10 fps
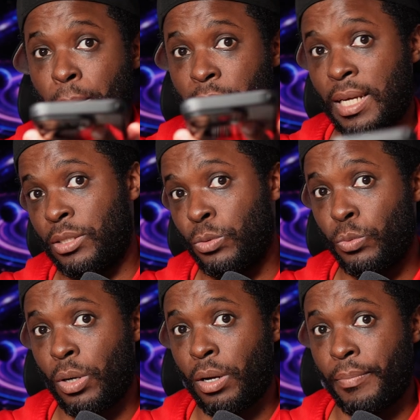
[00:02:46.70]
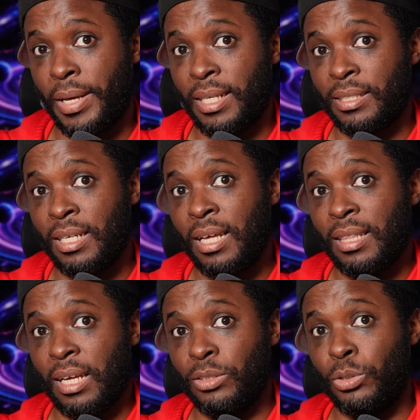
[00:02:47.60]
but I do recommend
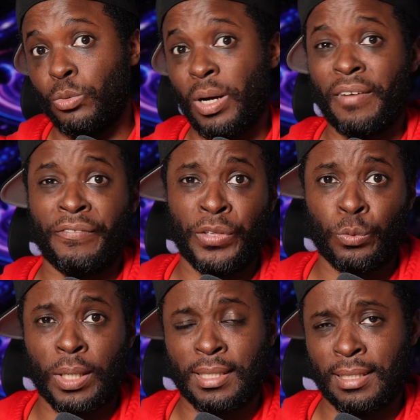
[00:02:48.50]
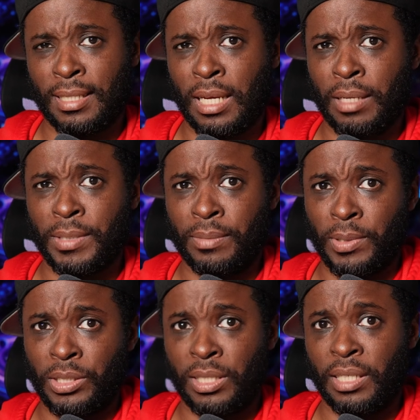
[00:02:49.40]
that you do a few at a time,
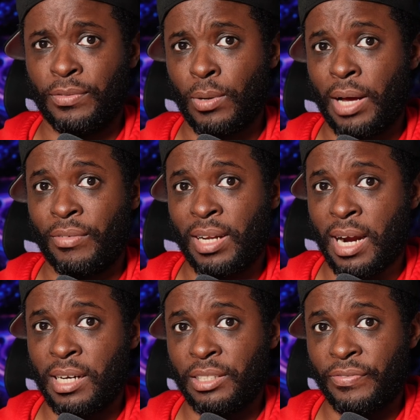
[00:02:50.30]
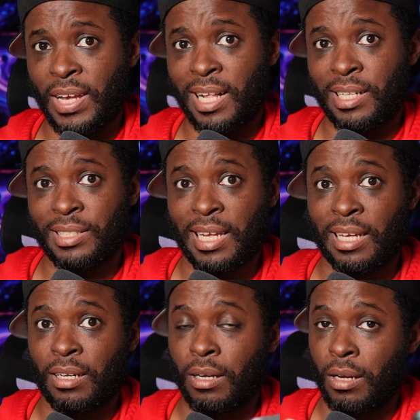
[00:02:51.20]
especially if you have large files
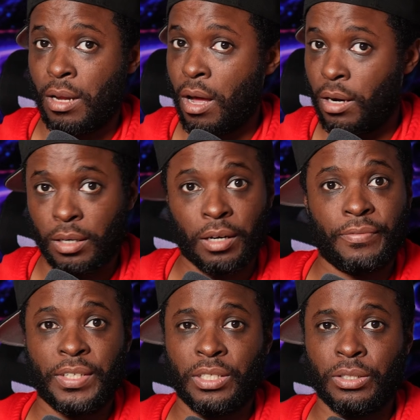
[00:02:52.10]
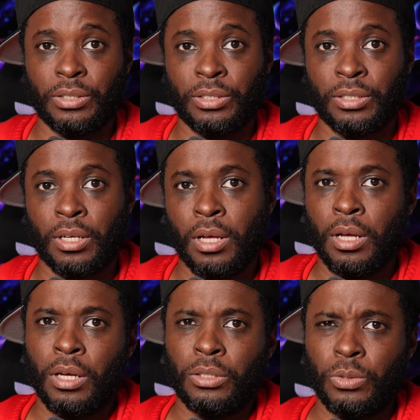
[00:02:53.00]
and longer videos.
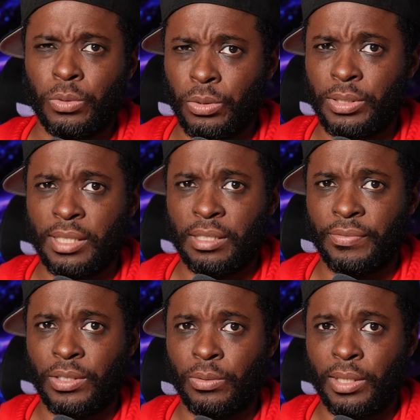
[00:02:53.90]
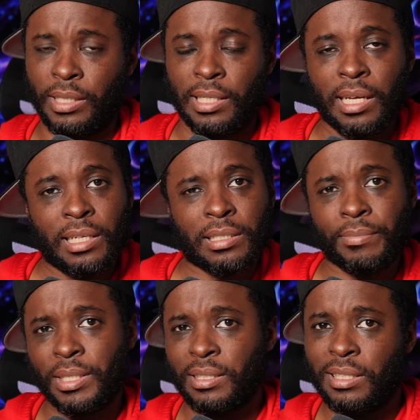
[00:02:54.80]
Do those individually. It's a
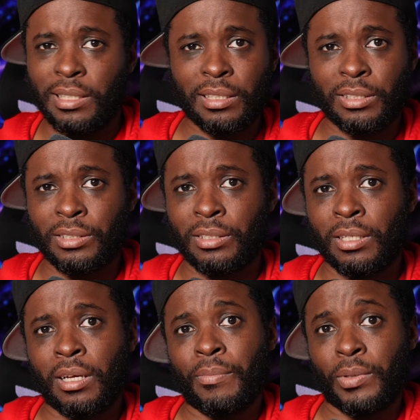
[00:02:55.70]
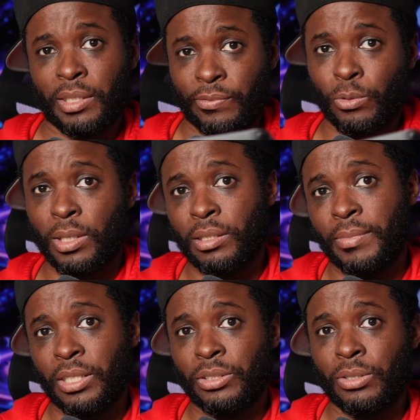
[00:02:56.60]
bit tedious, but if you want to
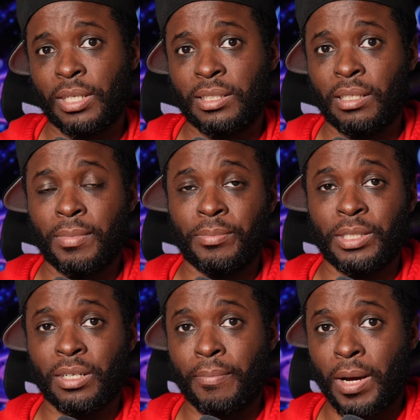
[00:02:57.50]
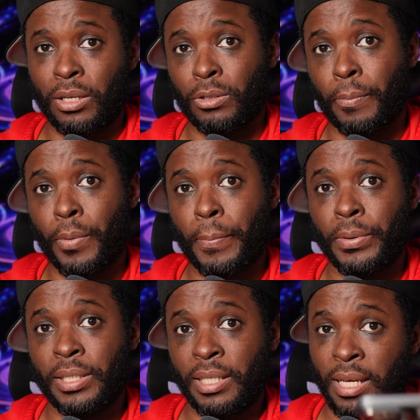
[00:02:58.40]
make sure that your memories are backed up
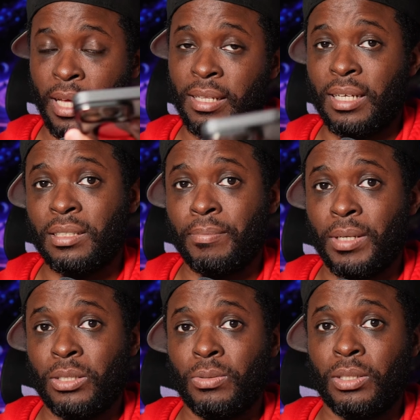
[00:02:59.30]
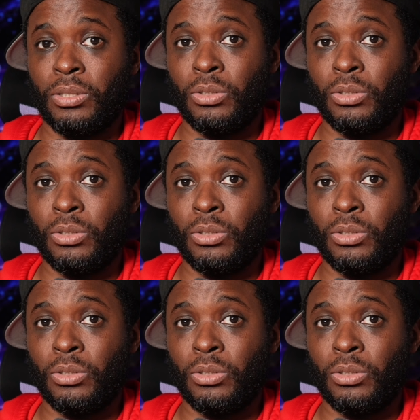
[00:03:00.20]
properly, that's the best way to